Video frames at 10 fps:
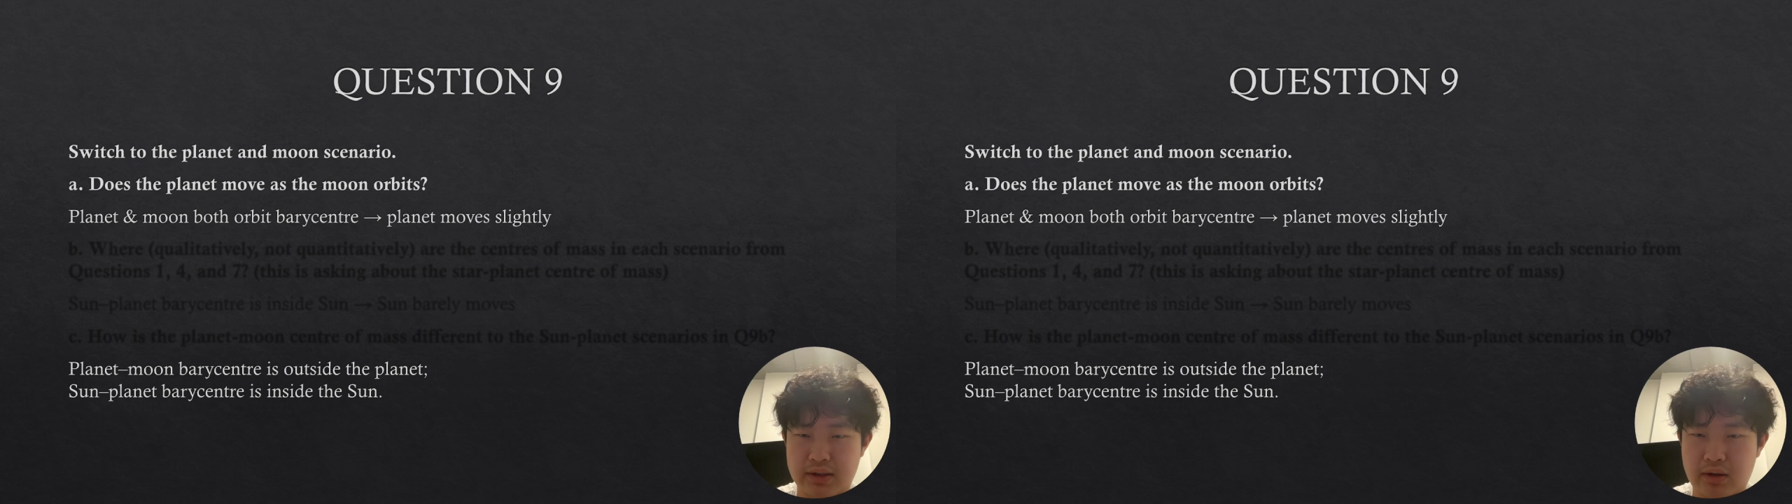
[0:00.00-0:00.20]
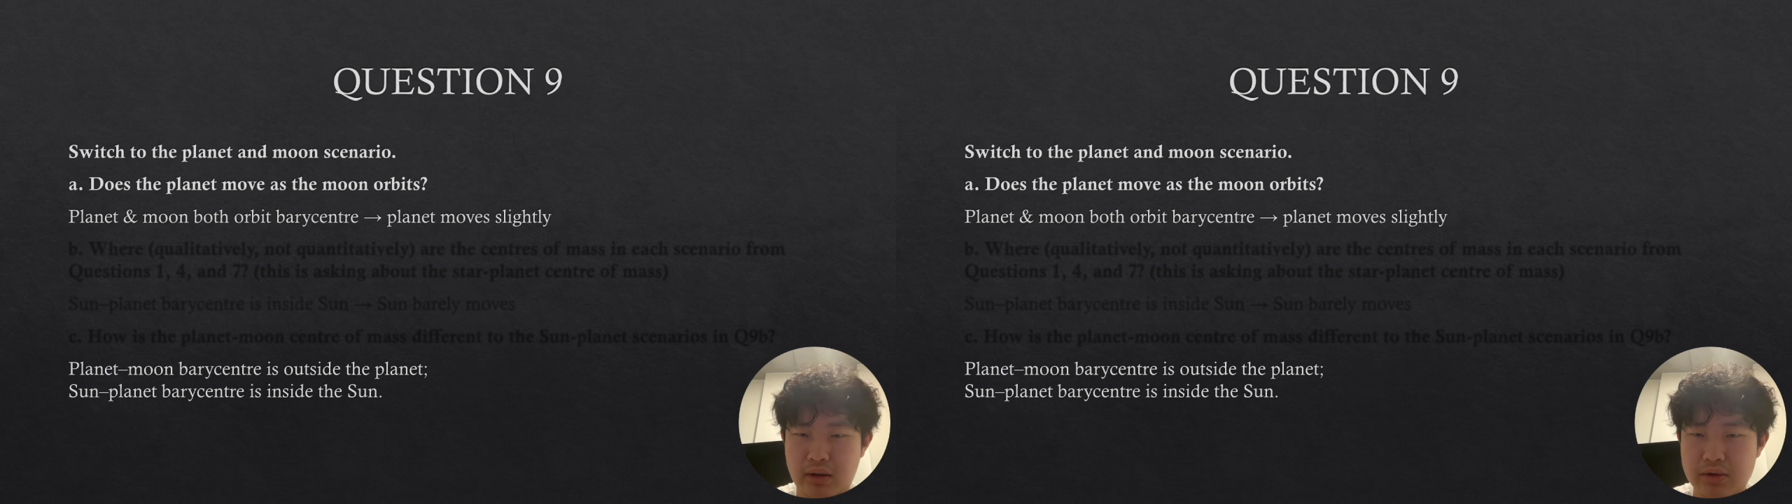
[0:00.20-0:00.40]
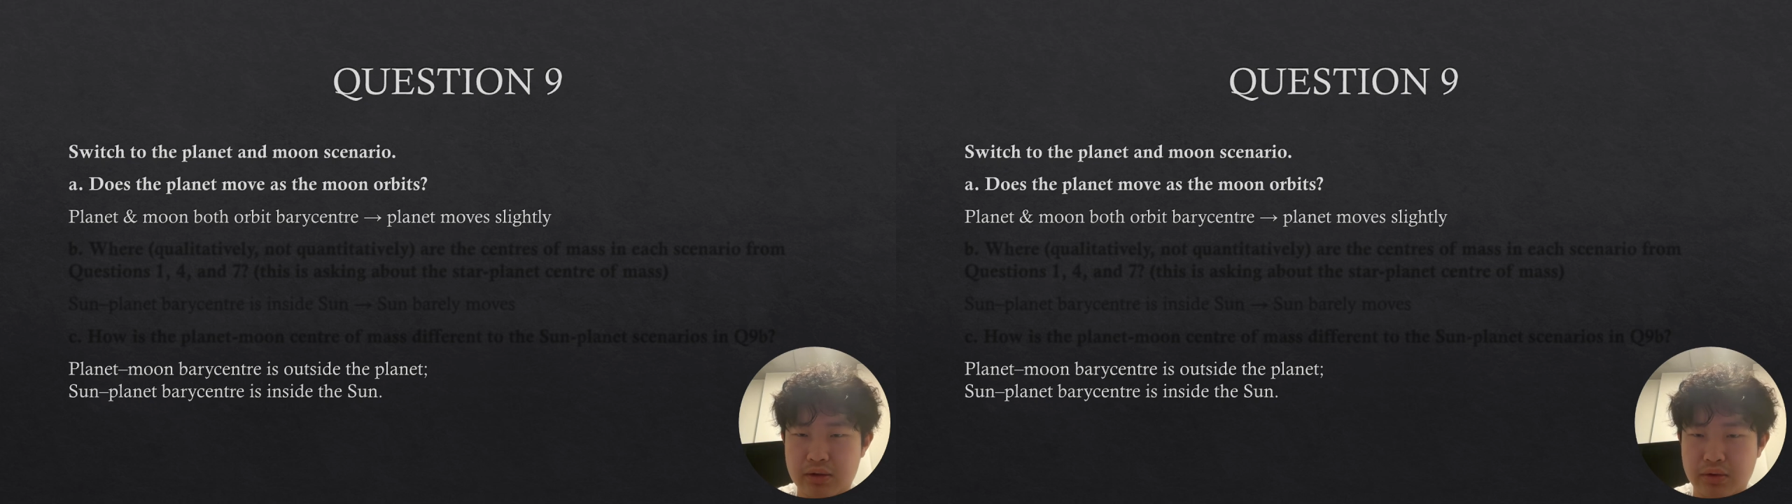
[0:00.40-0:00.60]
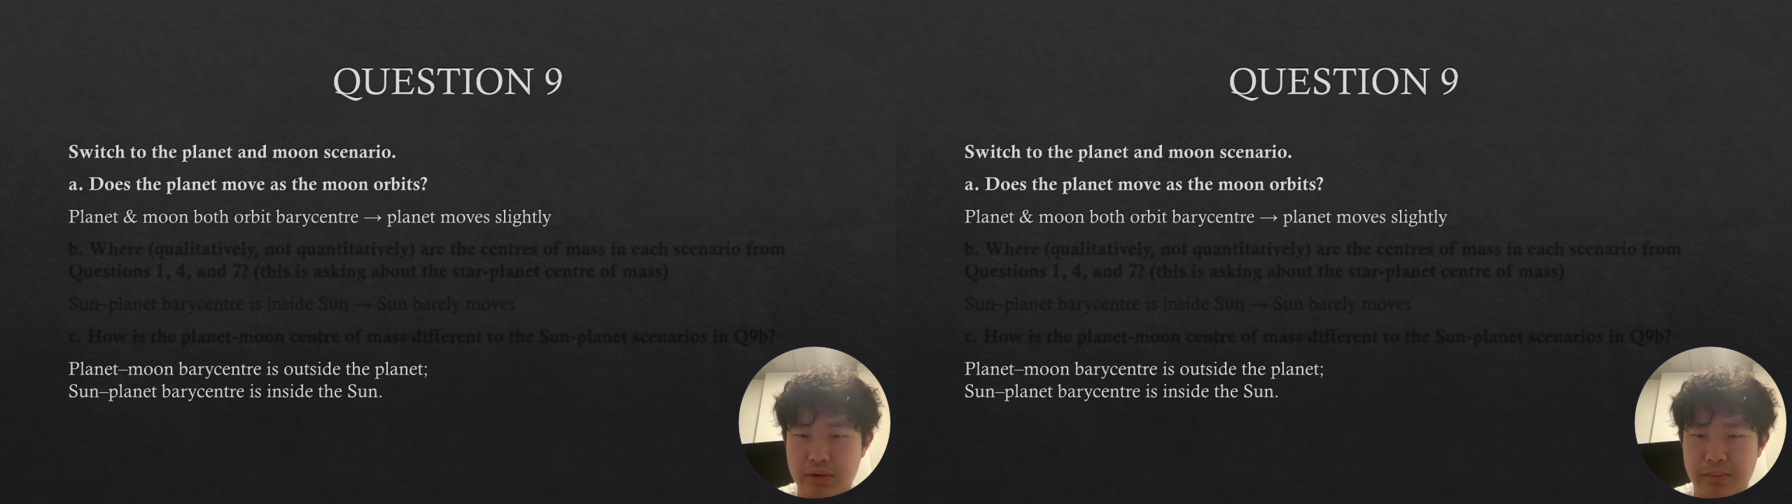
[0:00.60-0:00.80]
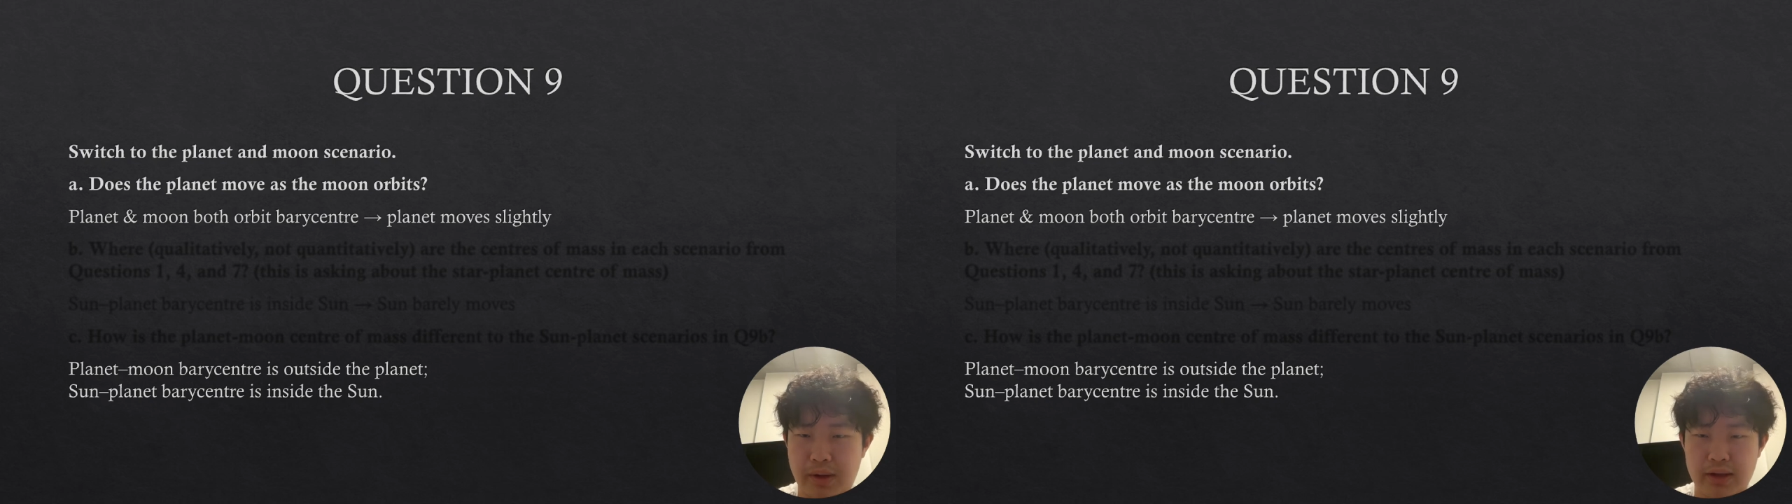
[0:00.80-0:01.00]
close to the
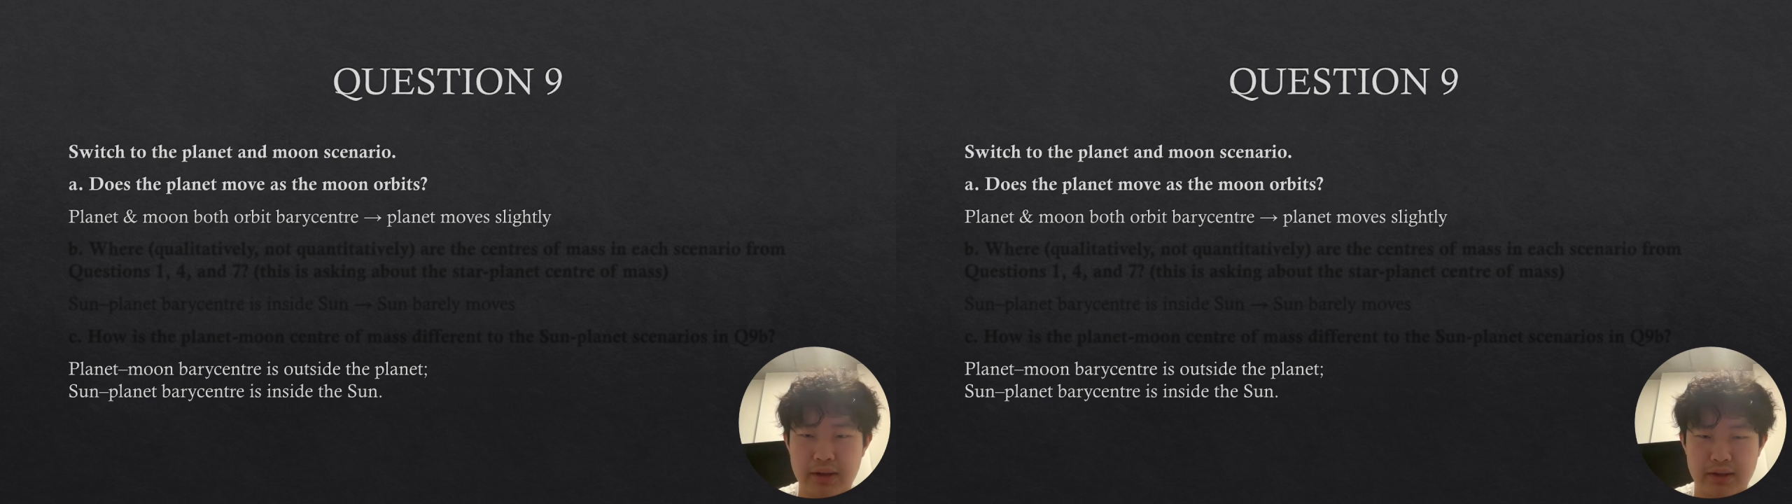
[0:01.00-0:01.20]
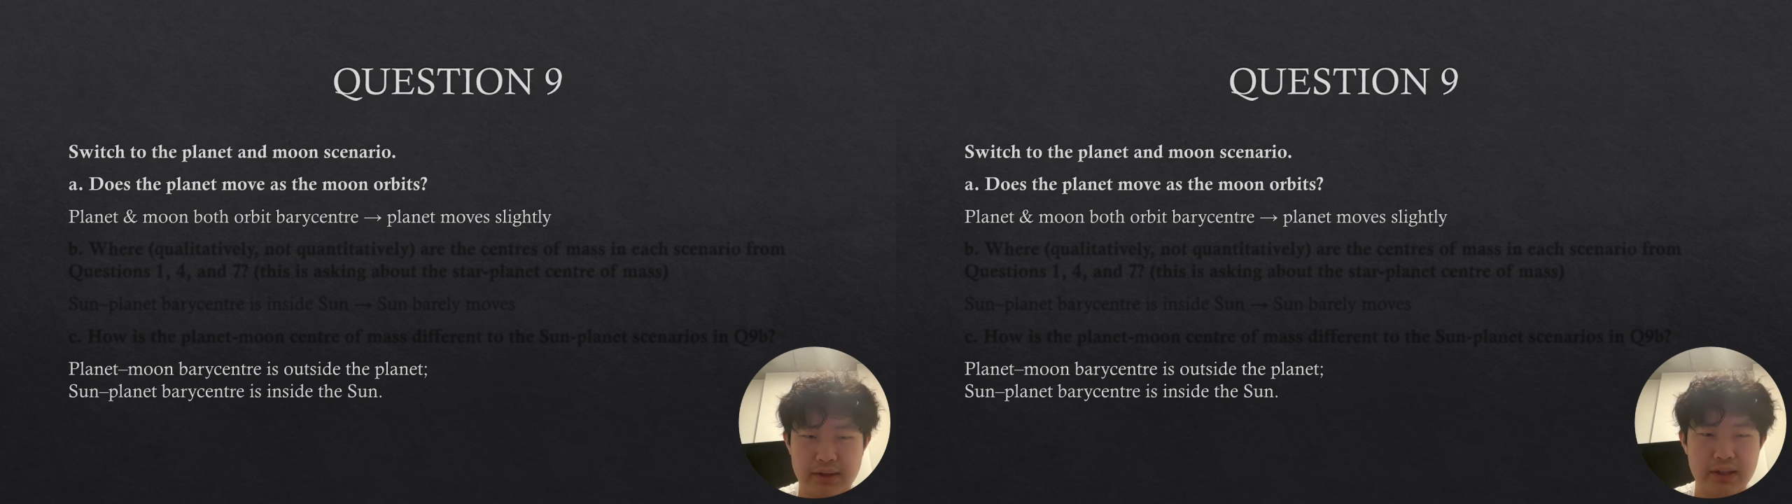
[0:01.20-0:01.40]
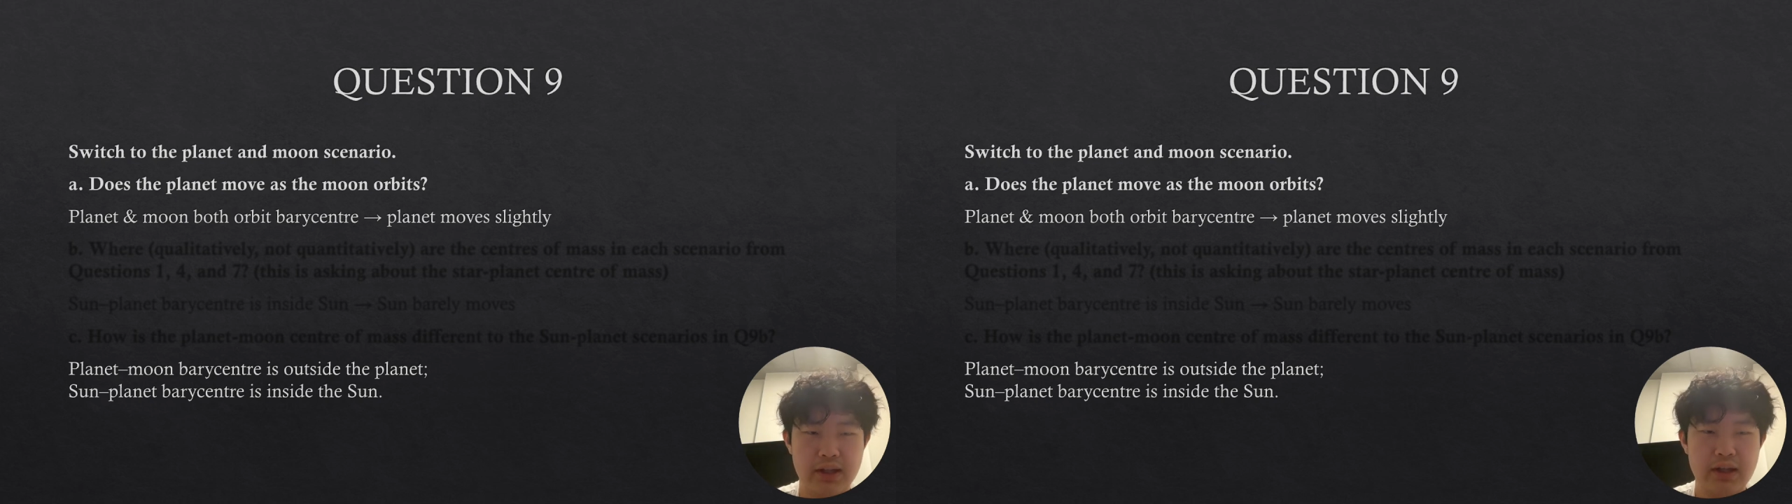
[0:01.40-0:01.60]
planet,